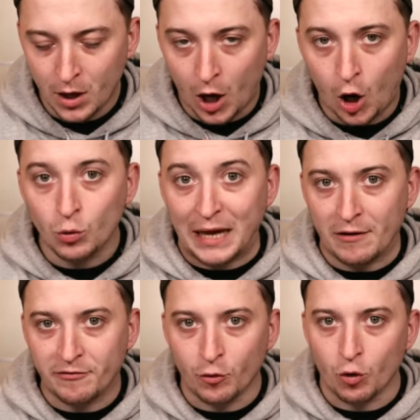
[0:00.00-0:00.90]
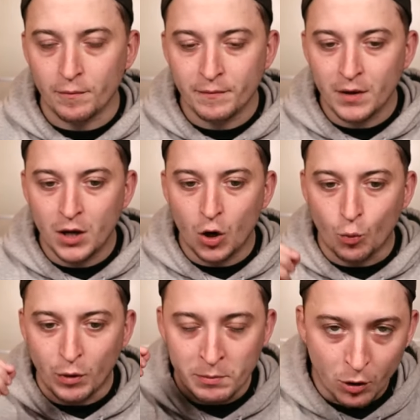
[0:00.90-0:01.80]
Hold that thought.
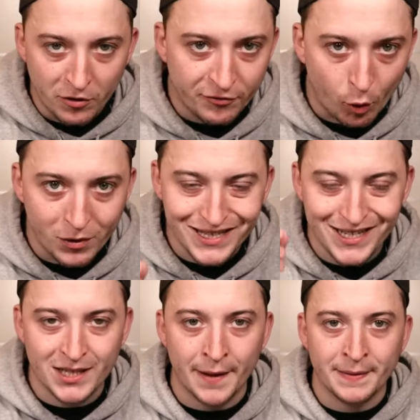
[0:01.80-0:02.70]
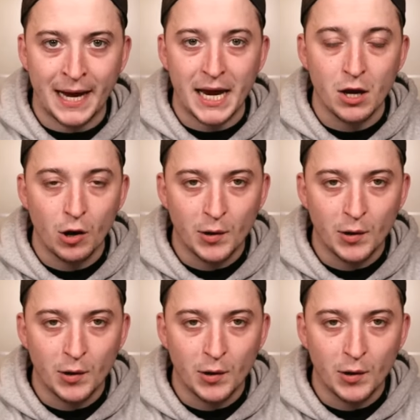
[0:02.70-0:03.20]
We move forward to Sunday,